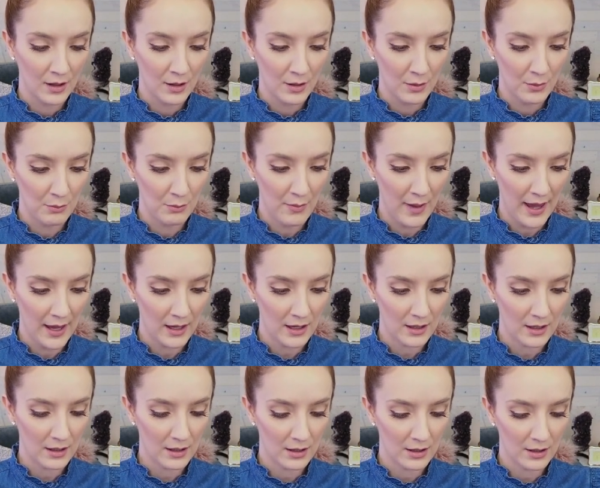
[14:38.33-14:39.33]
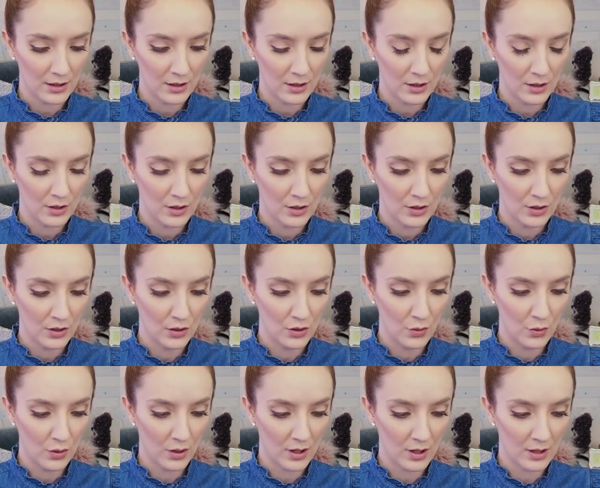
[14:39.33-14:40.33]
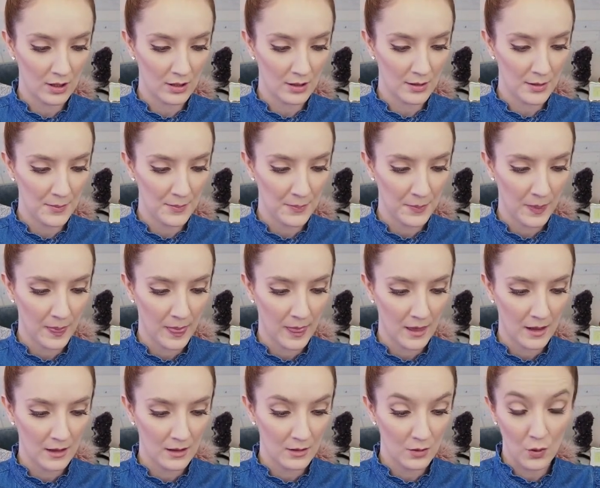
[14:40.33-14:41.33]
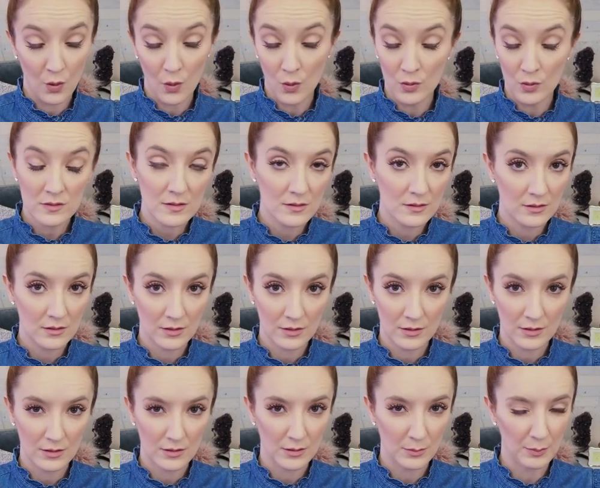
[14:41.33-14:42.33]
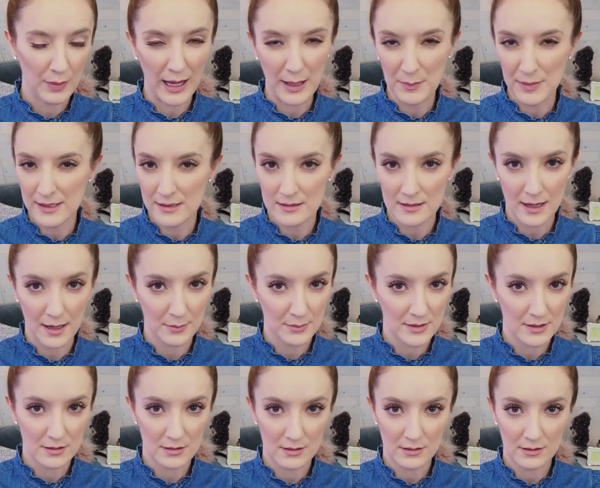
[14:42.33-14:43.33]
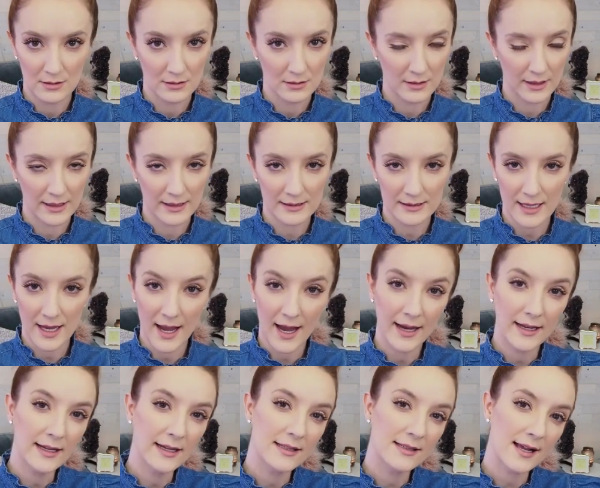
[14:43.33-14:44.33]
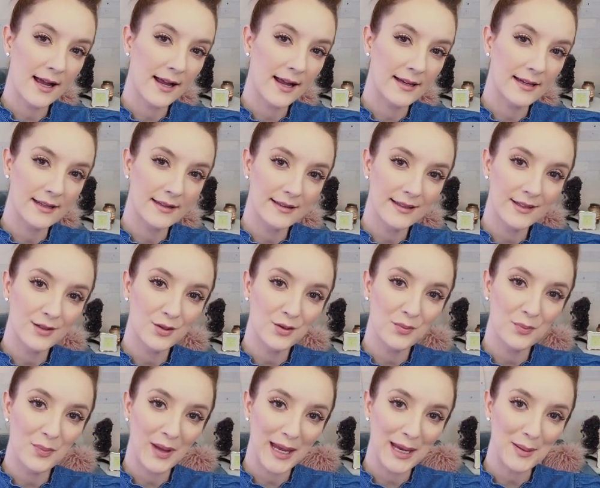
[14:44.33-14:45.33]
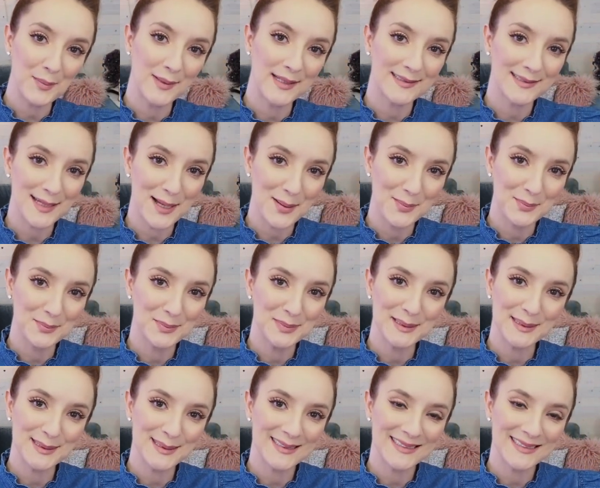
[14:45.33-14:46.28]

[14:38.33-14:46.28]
Make your goals baby steps, like tiny, tiny little baby steps.